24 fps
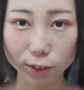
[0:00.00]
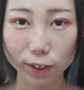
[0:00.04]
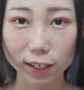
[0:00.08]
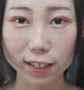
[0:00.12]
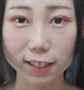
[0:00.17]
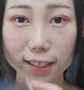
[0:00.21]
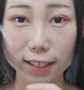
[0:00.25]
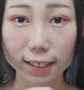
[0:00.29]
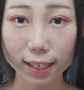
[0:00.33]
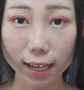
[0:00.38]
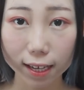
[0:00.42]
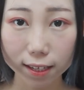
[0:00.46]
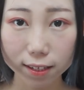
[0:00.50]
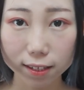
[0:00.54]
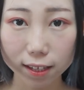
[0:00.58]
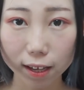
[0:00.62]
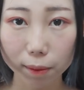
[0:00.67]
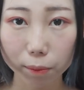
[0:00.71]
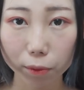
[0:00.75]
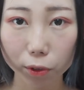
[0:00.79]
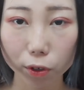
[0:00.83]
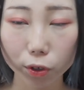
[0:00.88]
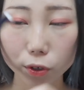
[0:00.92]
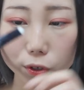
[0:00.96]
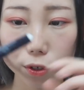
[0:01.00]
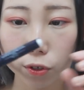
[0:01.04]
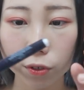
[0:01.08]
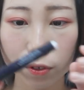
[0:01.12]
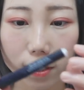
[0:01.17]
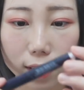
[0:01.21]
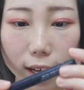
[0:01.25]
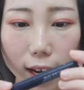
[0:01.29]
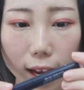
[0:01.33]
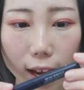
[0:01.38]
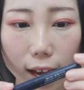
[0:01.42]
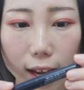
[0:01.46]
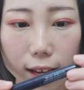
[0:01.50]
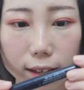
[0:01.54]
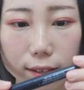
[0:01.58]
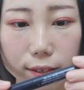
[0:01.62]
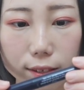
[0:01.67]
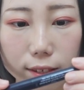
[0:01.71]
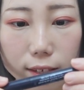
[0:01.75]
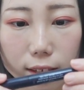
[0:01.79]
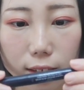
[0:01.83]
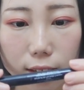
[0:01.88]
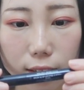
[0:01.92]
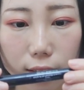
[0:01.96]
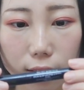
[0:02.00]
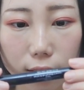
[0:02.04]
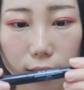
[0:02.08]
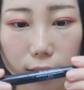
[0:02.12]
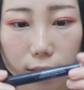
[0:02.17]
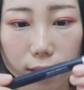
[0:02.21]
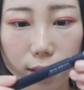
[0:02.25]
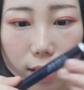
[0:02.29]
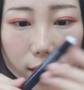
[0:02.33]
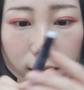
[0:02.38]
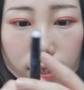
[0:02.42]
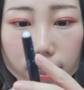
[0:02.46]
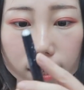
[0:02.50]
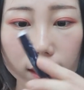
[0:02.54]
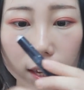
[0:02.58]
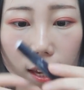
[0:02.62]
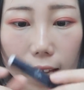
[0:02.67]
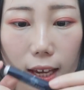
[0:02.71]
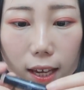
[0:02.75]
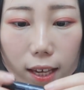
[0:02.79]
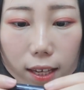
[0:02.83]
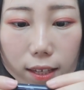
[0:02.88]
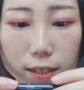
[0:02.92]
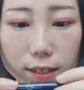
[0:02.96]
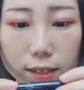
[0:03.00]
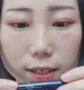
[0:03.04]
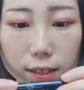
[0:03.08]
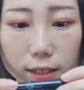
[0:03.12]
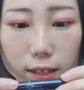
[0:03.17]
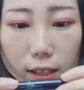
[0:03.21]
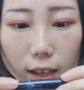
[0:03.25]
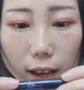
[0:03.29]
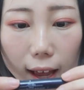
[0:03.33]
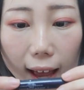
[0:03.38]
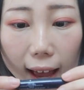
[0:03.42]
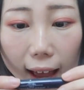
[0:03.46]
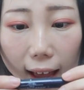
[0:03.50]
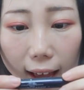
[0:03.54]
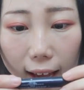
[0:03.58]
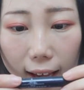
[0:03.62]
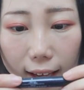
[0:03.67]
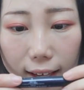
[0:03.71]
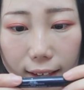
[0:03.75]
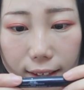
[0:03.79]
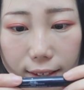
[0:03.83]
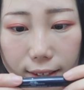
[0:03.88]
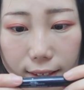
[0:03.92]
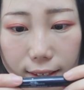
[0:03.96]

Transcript: So and next I'm going to test. This is the eye